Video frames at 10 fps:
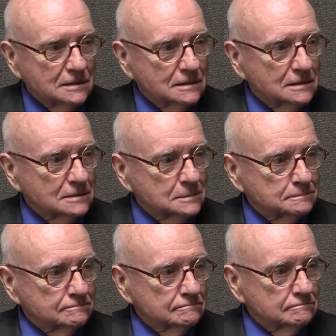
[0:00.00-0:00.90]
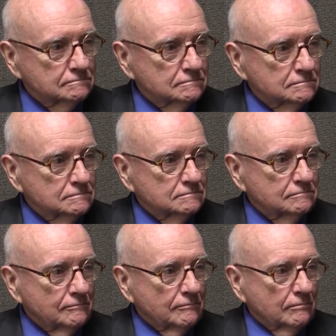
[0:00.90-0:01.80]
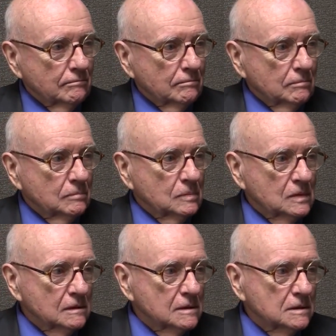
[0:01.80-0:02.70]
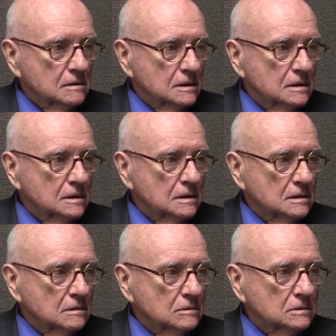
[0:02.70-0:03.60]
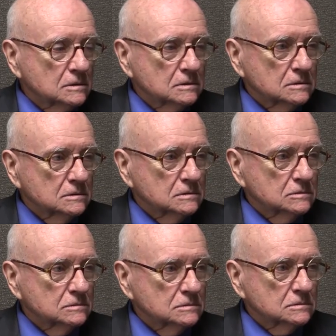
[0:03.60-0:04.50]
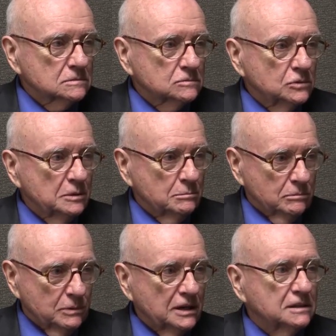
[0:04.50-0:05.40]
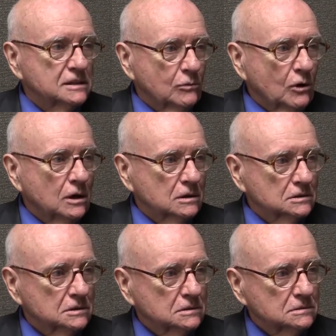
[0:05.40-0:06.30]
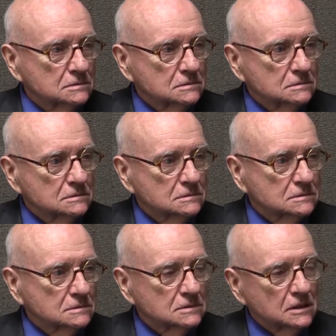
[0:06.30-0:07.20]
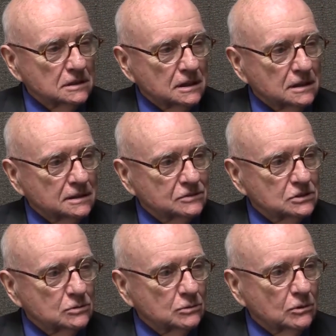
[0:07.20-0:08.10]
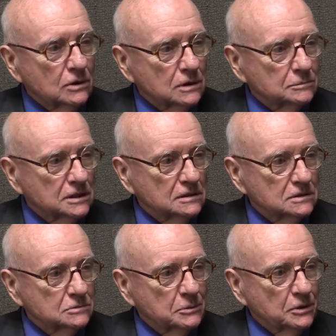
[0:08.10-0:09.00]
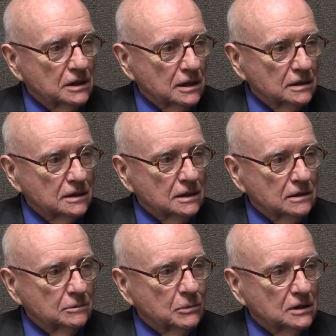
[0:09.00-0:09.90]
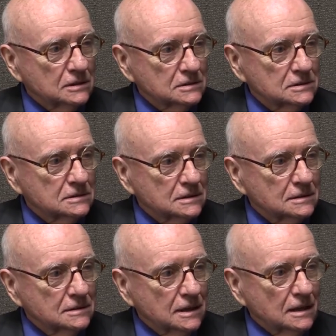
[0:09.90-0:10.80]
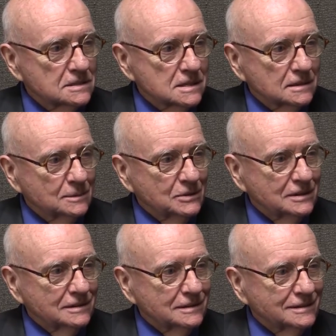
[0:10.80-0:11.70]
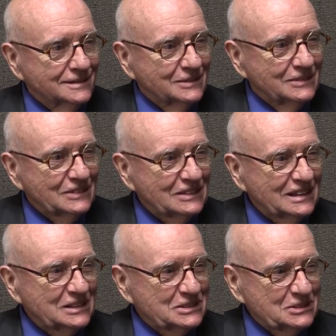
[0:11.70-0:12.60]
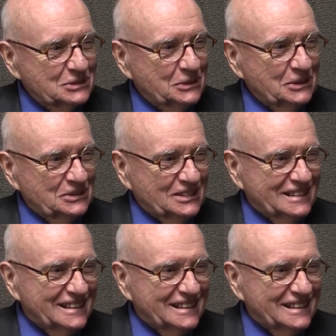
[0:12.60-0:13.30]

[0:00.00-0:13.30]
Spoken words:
Was the train still available, or did you bike into Harrisburg too, across the bridge? or- We biked and walked. A lot of us would walk because we were collecting Coke bottles and cashing them in at the last source.